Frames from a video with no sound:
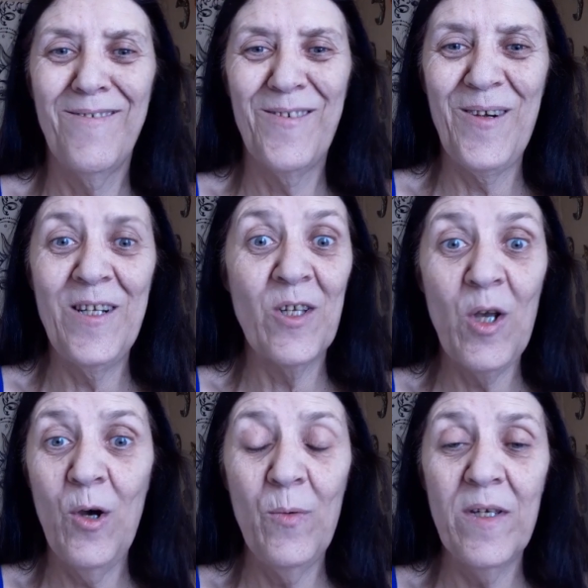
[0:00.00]
Right? It's
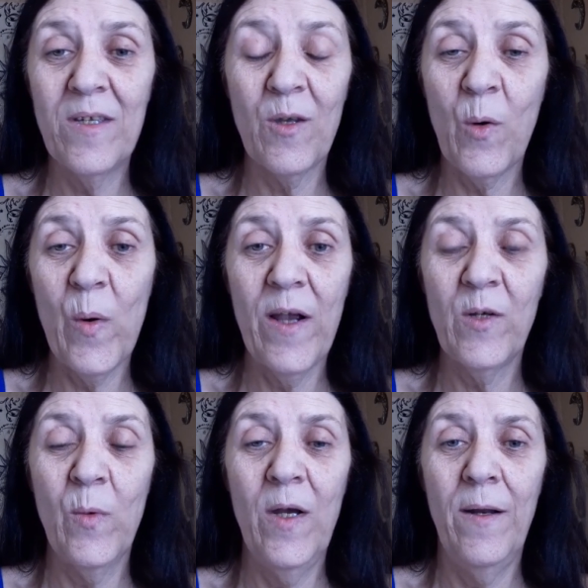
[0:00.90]
always the correct
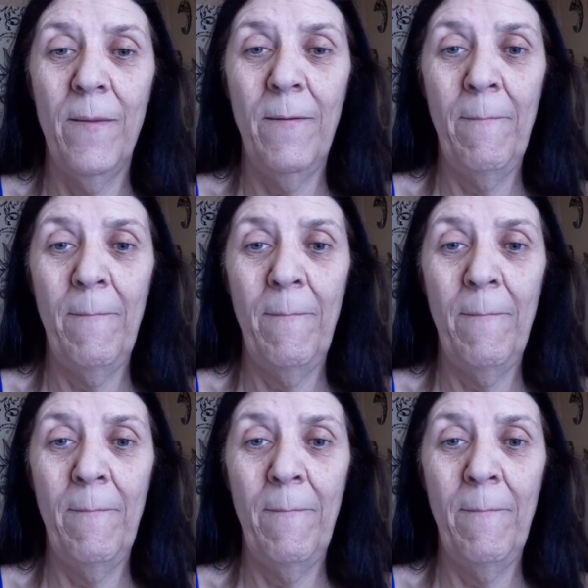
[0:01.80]
one.